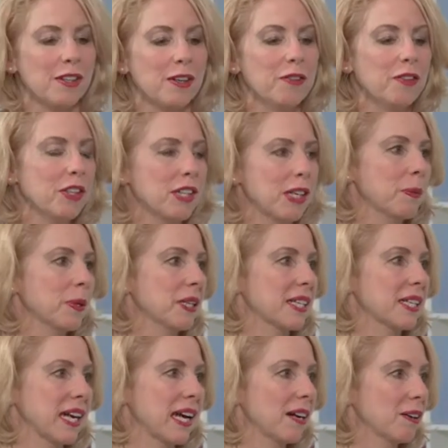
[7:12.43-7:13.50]
if you jump on the
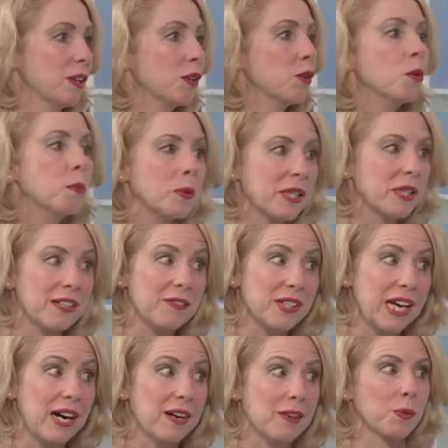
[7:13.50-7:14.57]
scale, normal set of
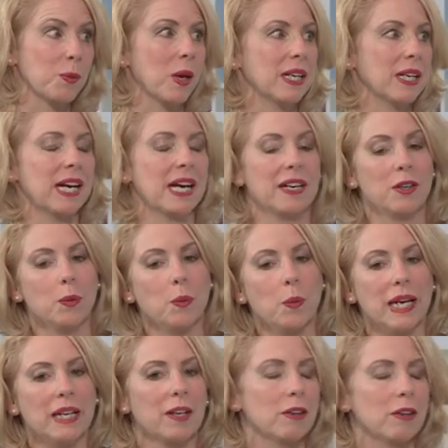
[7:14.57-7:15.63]
scales one day and your
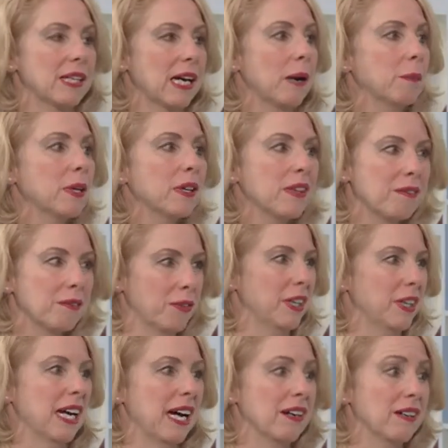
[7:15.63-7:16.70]
weight goes up, you can
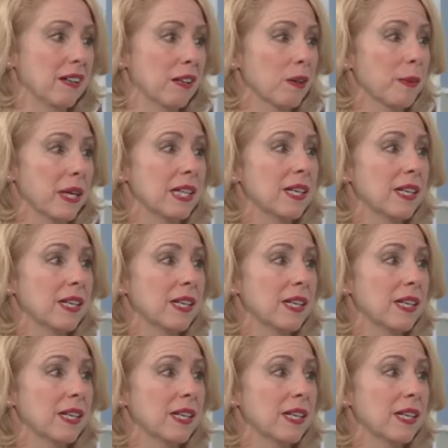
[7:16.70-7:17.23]
freak out a little bit.